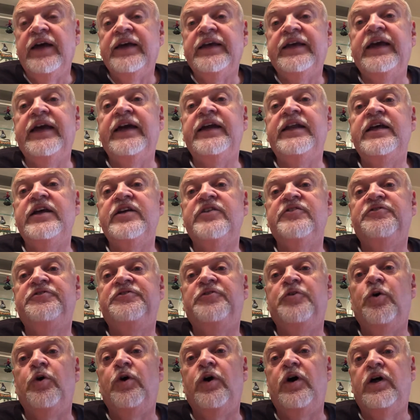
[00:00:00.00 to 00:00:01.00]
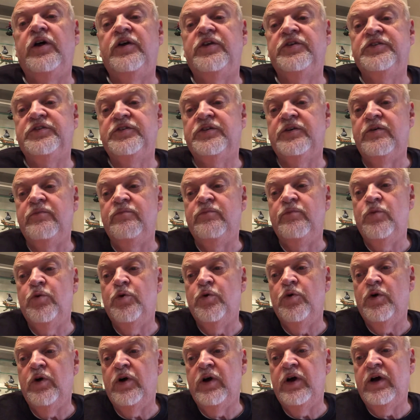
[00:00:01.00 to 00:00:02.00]
Gideon Falls
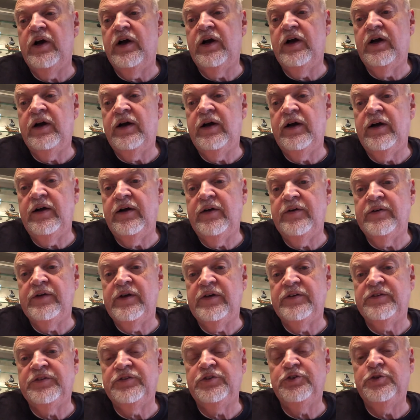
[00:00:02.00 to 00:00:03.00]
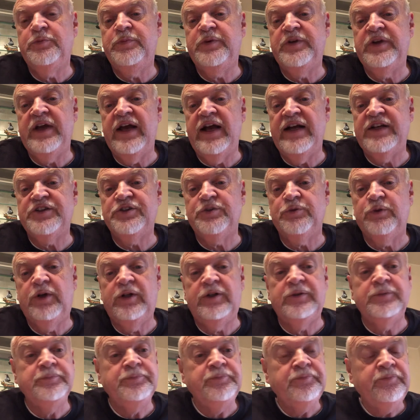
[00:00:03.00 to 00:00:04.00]
more supernatural,